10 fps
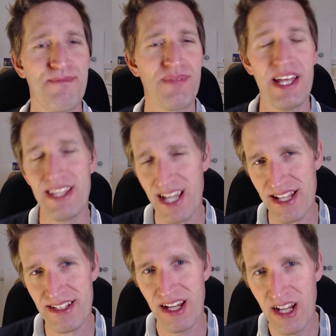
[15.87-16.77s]
At the
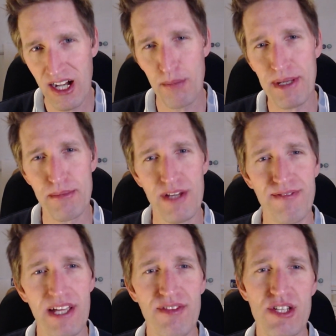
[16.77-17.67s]
end, I'll pick my
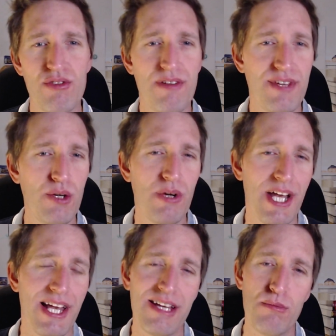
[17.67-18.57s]
favourite to review in
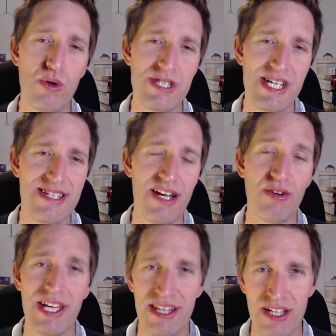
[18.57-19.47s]
a little more detail
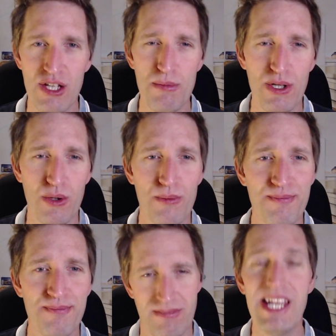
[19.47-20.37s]
in the cubicle.
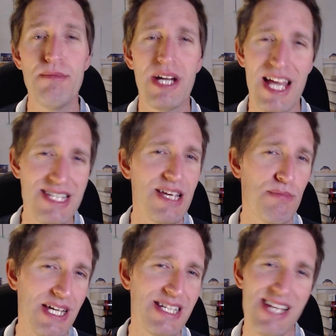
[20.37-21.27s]
In my SAP
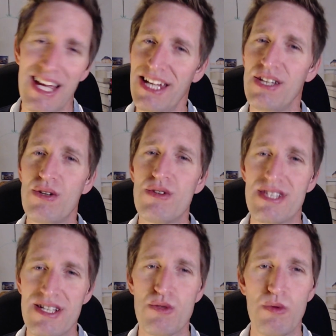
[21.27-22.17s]
Techie News
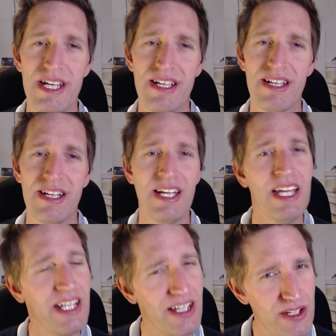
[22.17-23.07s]
this week,
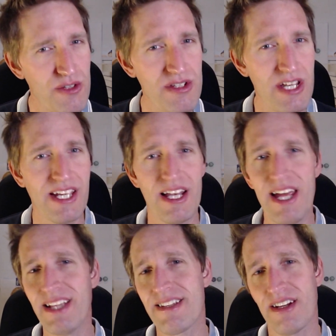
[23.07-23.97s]
in a loosely
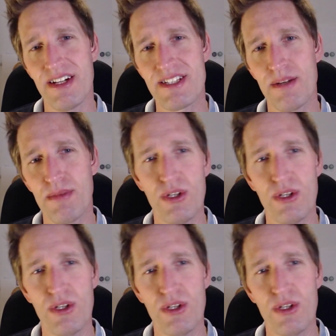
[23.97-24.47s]
connected item,